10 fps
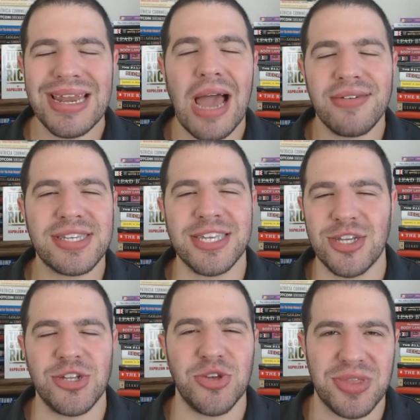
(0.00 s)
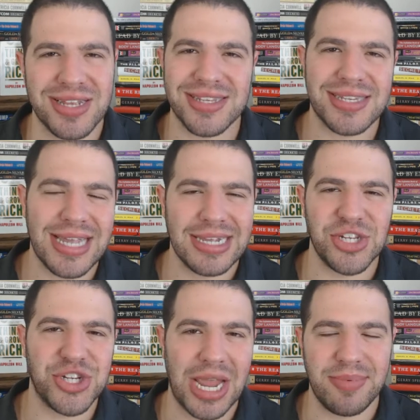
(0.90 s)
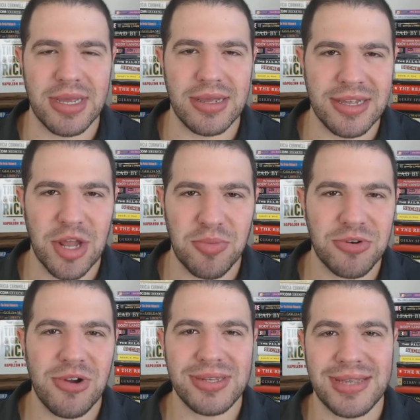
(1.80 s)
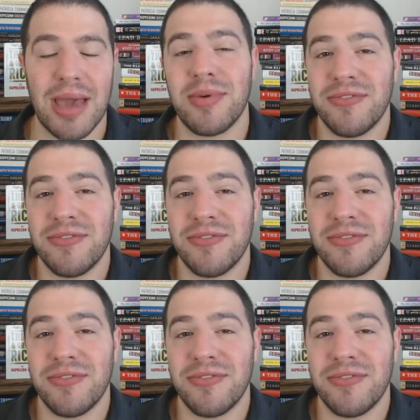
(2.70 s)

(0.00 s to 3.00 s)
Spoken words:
And obviously you can do things to stay in shape to, progress that.